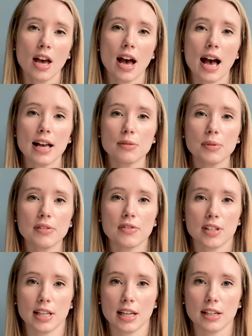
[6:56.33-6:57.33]
As we've
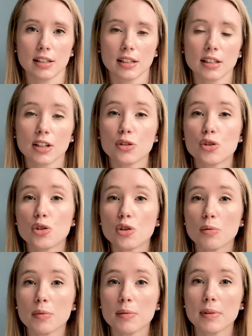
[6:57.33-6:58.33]
seen,
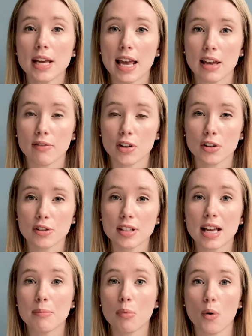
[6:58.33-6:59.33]
consumer behaviors
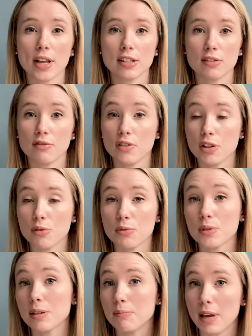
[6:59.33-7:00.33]
and points of
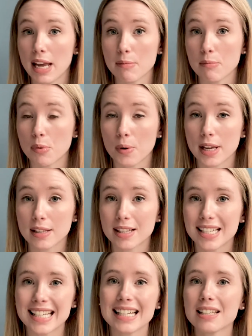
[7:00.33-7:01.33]
views and pain points
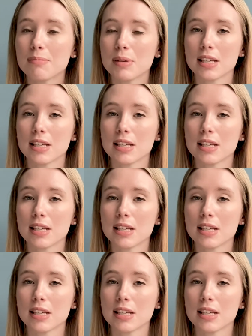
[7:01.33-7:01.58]
need to be